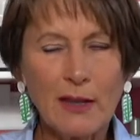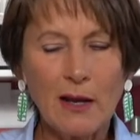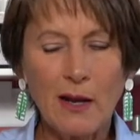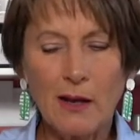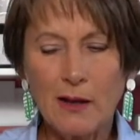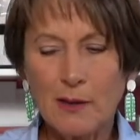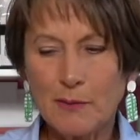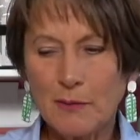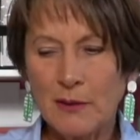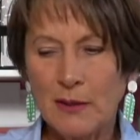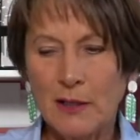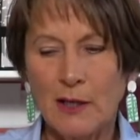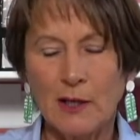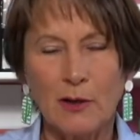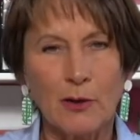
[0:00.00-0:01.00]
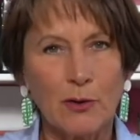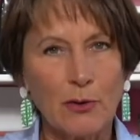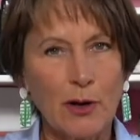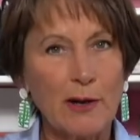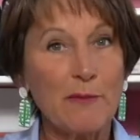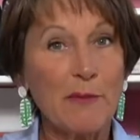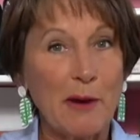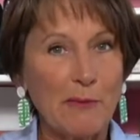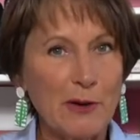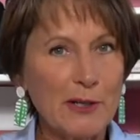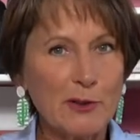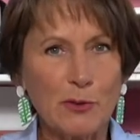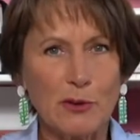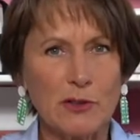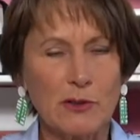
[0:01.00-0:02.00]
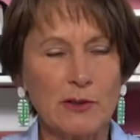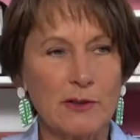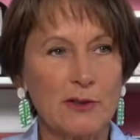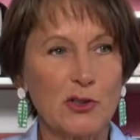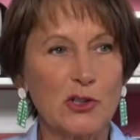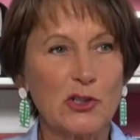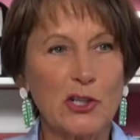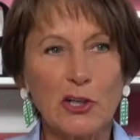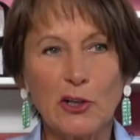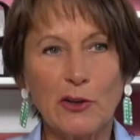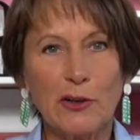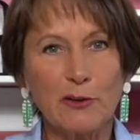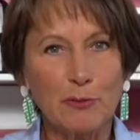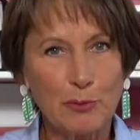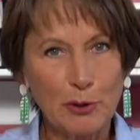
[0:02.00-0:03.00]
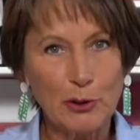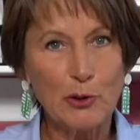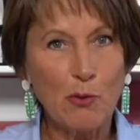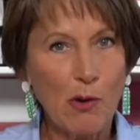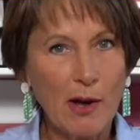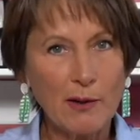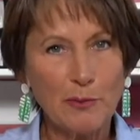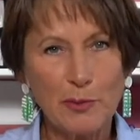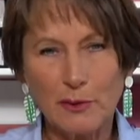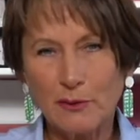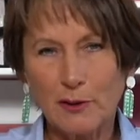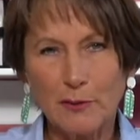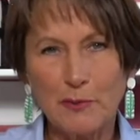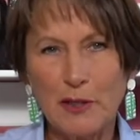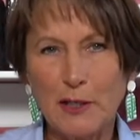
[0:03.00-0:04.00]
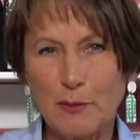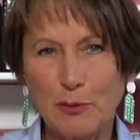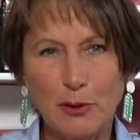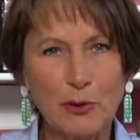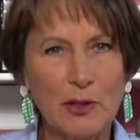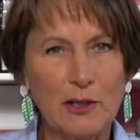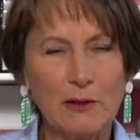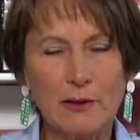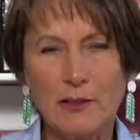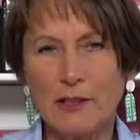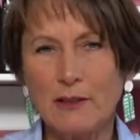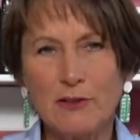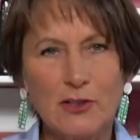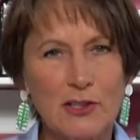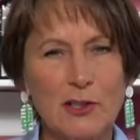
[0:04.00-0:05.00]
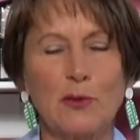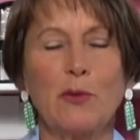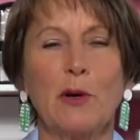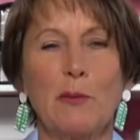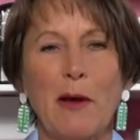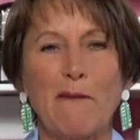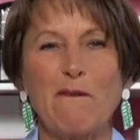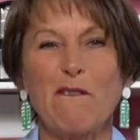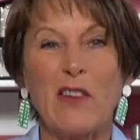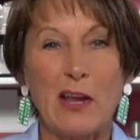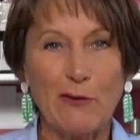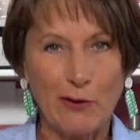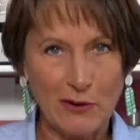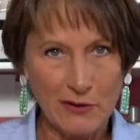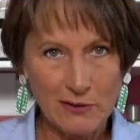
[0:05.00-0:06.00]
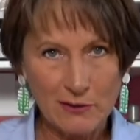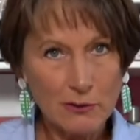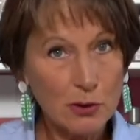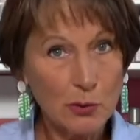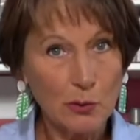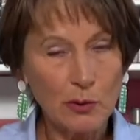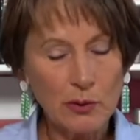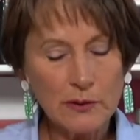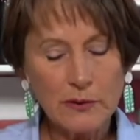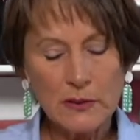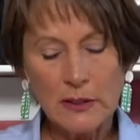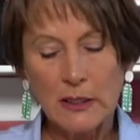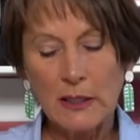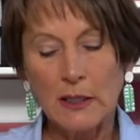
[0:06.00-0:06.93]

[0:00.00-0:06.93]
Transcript: um, Creative Memories, which is still the blue one, but mini blue guillotine, still one of my favorite tools,